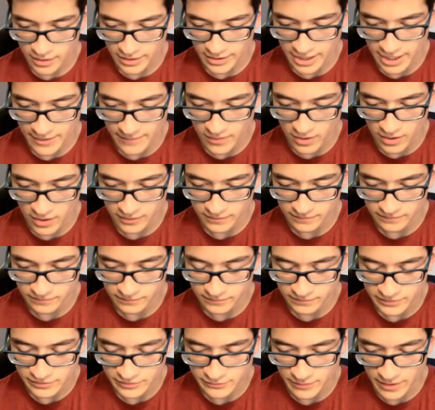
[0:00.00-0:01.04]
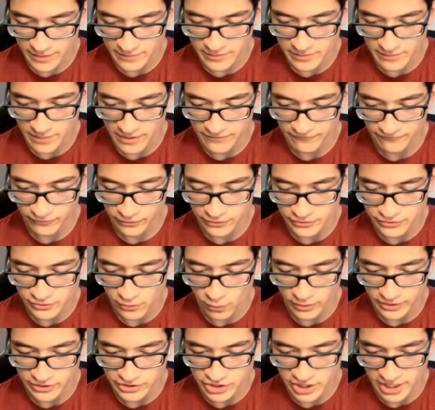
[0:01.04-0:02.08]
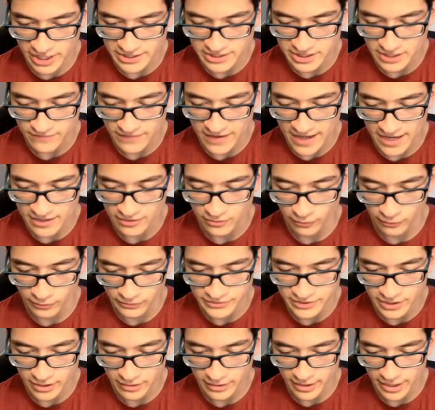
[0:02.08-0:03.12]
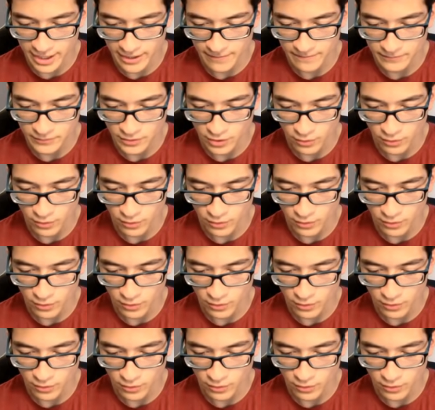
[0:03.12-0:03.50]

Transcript: All right, Neymar. This might be my first scoring chance I've had in the whole entire game.